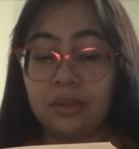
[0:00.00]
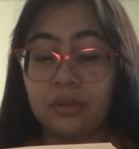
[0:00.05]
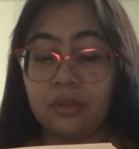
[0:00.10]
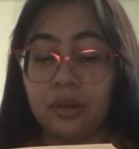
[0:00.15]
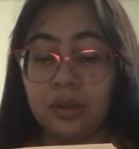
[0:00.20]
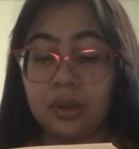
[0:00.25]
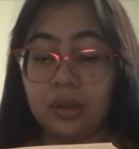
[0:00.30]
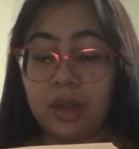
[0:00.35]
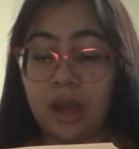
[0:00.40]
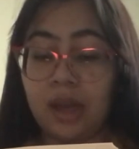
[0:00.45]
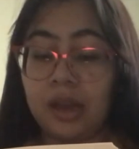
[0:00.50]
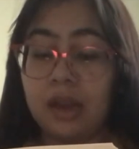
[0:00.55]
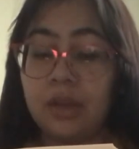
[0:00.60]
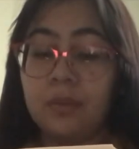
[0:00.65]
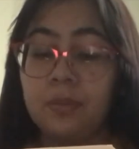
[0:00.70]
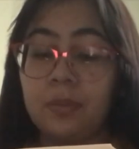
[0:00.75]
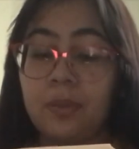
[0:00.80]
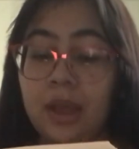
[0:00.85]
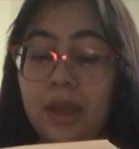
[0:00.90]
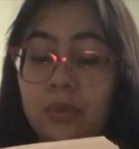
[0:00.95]
Fern got
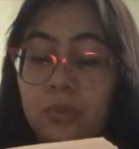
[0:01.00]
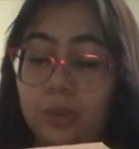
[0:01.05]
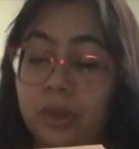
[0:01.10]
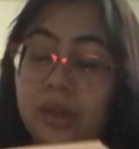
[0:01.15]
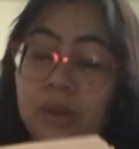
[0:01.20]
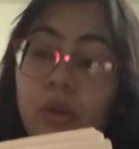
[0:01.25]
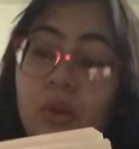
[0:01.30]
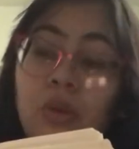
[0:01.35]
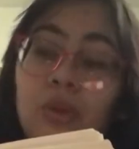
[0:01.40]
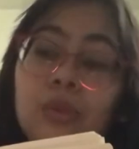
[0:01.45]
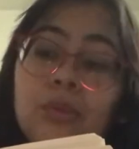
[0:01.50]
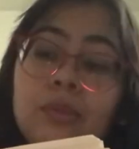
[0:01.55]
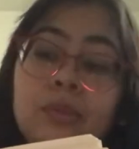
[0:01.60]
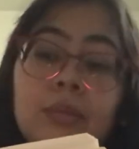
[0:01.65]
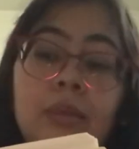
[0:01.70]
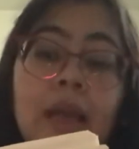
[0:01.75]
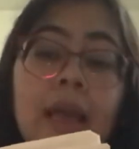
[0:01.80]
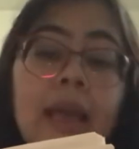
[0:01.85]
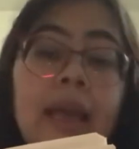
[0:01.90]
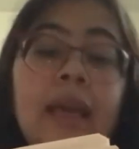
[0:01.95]
up and went home,
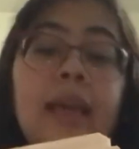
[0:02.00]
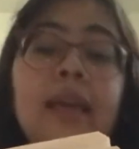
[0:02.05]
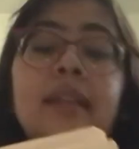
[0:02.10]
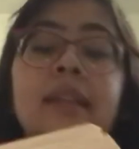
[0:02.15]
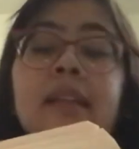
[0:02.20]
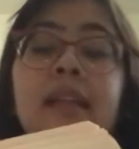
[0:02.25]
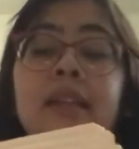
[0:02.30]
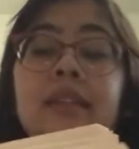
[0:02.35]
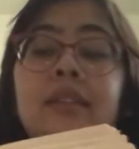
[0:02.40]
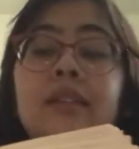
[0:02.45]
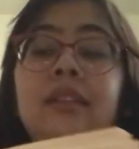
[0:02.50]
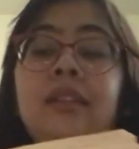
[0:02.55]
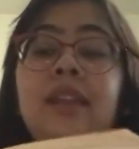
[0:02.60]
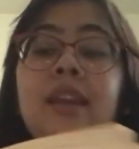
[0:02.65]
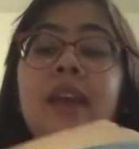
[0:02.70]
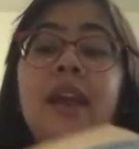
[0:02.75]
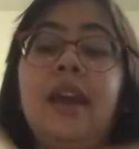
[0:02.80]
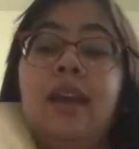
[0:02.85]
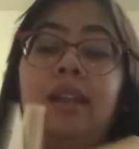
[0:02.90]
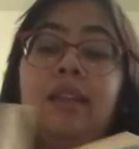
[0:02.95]
and that's
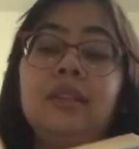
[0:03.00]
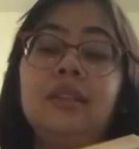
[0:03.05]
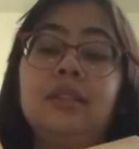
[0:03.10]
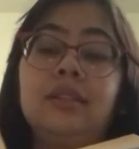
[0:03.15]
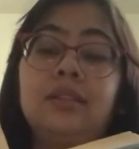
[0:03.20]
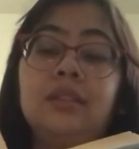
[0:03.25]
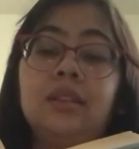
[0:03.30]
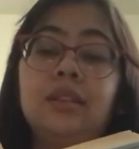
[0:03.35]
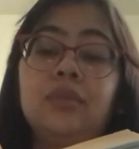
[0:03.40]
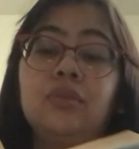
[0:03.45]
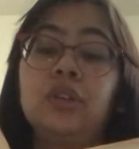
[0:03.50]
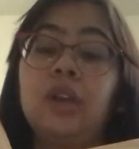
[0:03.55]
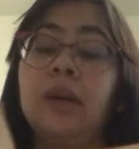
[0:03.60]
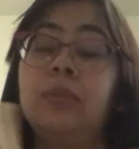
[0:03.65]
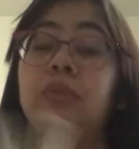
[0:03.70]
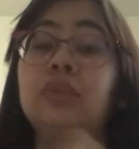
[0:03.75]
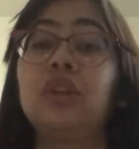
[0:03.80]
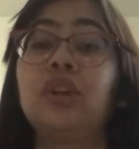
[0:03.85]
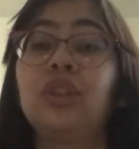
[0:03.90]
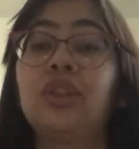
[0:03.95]
the end of
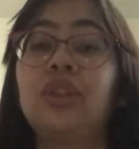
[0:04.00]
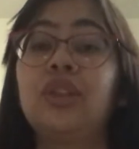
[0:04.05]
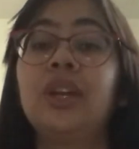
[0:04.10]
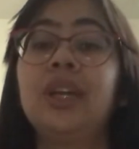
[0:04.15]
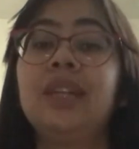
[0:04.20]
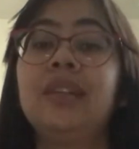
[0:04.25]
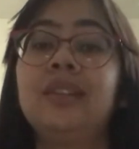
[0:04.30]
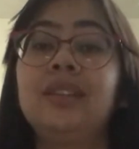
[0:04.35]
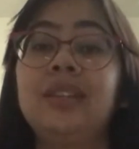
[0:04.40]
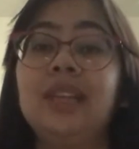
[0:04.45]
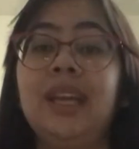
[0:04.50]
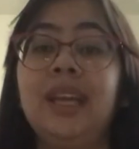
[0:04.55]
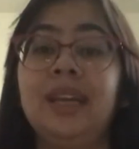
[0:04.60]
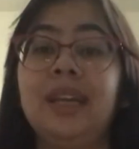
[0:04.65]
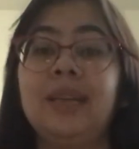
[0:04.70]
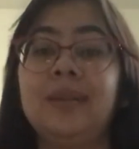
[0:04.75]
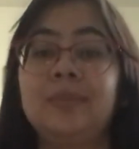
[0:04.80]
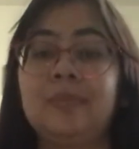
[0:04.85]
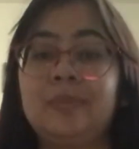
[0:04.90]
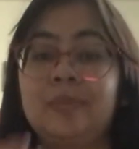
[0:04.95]
chapter
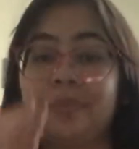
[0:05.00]
13.